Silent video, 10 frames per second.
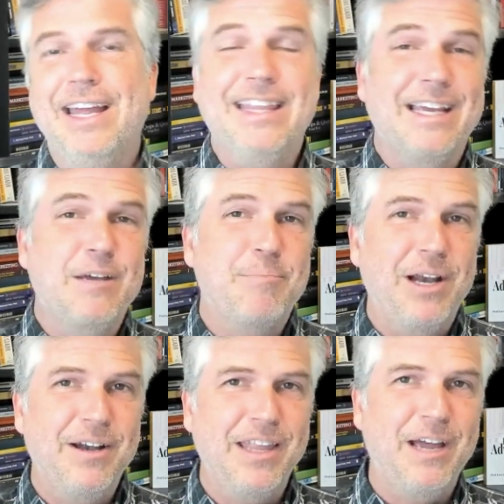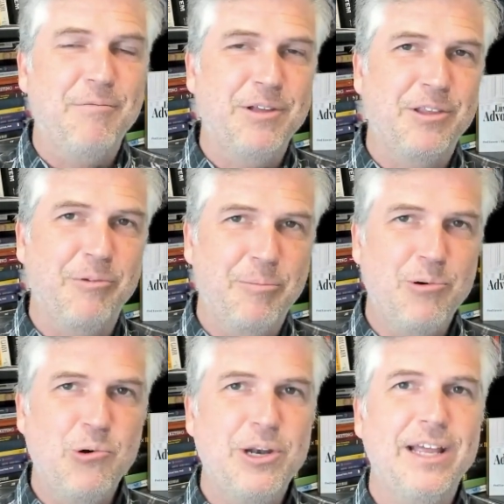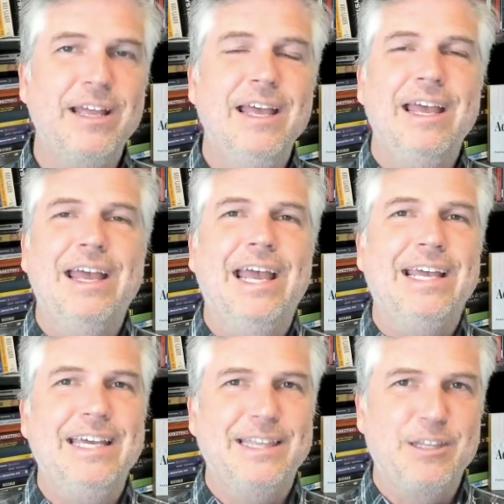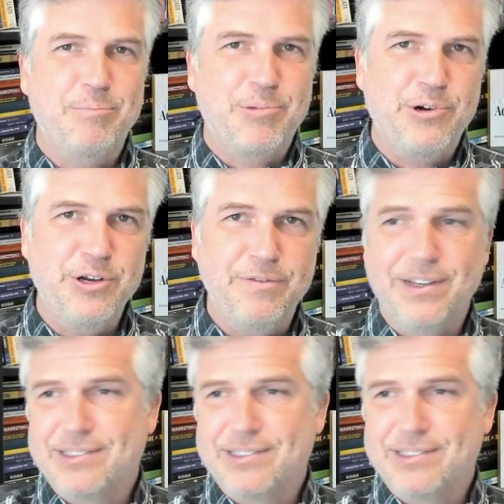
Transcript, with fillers: and then compare that with the reporting and get the proof.